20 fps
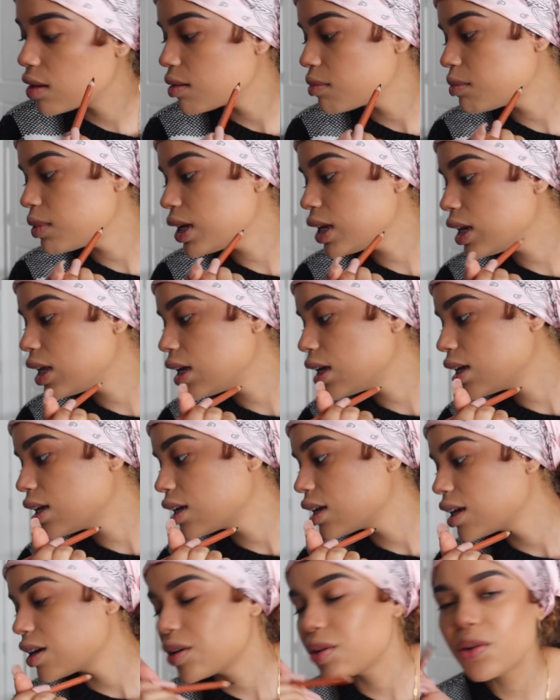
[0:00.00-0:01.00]
Money.
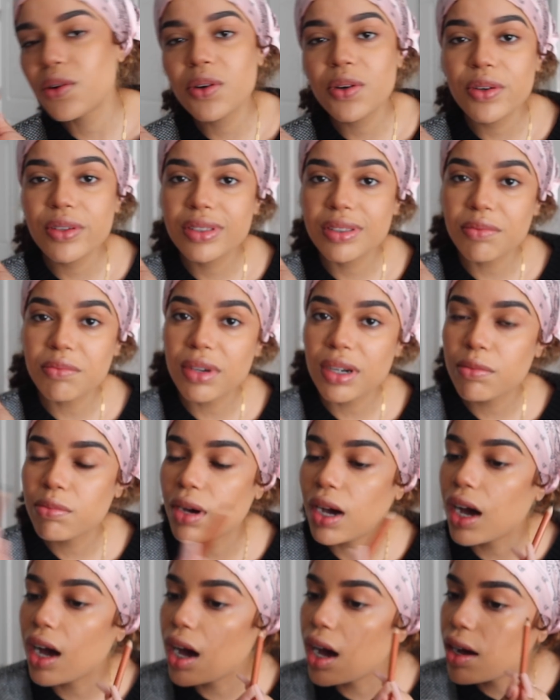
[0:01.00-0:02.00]
Ooh, somebody
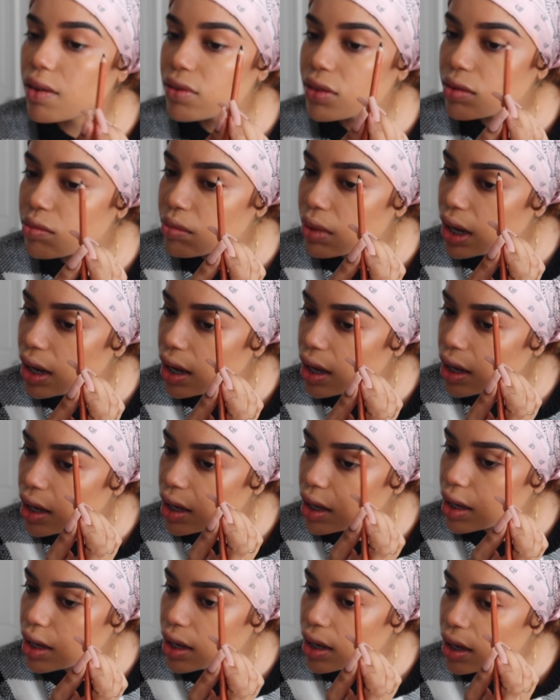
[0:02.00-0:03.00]
bought off of
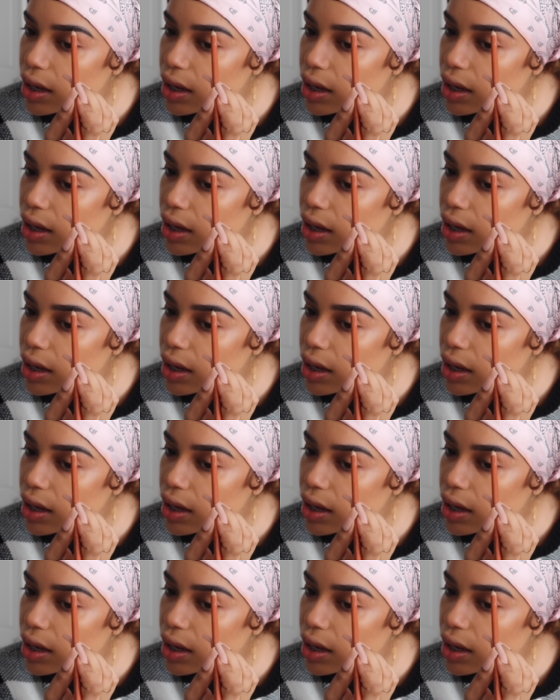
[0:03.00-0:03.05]
my